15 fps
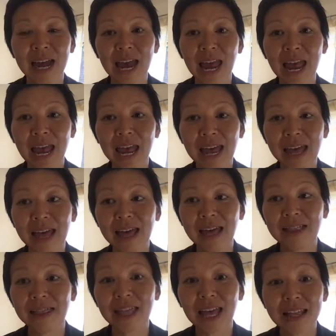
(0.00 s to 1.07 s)

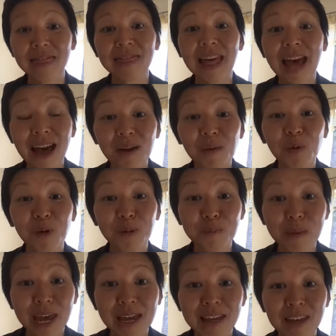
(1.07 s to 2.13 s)
And then that will
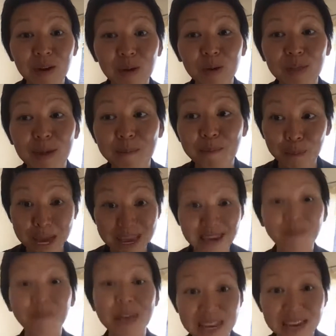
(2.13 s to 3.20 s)
make you, the
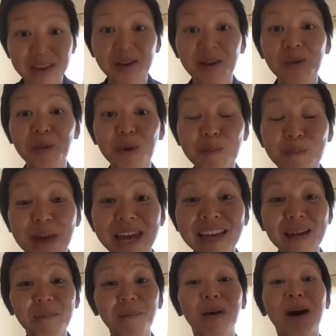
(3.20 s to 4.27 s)
baby will make
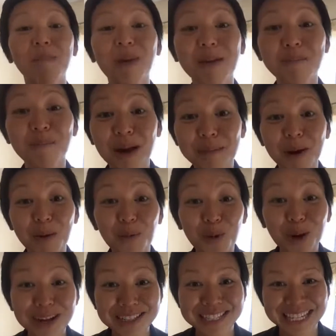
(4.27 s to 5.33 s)
the mama and baba
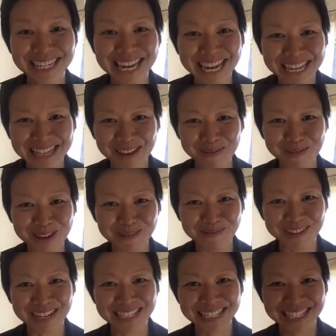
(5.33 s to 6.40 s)
want to kick their
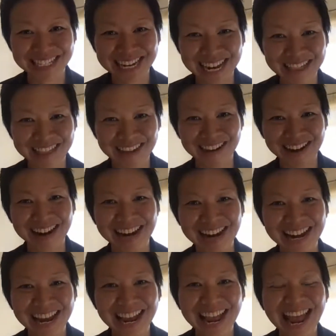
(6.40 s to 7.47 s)
peepees together.
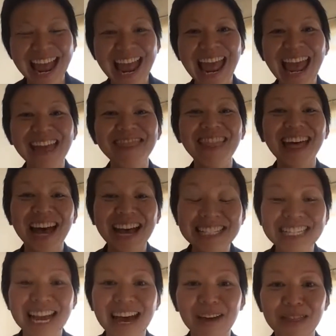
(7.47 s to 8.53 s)
Uh-huh. And that's
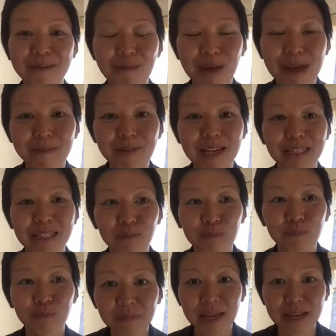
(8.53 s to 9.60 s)
how the baby
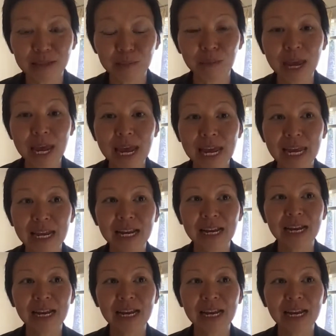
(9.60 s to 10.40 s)
is made.